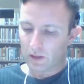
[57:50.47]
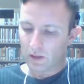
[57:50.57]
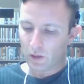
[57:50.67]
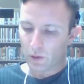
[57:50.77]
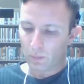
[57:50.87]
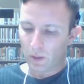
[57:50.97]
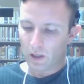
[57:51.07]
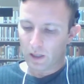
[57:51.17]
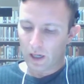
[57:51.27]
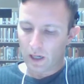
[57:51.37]
into
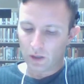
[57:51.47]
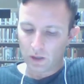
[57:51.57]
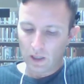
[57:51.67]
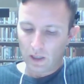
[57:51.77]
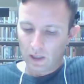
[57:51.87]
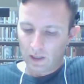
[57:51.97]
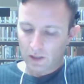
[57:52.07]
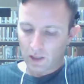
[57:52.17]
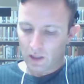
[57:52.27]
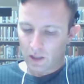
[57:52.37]
pong cache
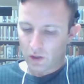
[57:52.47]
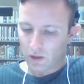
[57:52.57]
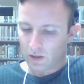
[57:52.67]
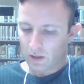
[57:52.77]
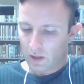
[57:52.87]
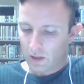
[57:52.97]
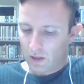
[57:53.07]
its connection,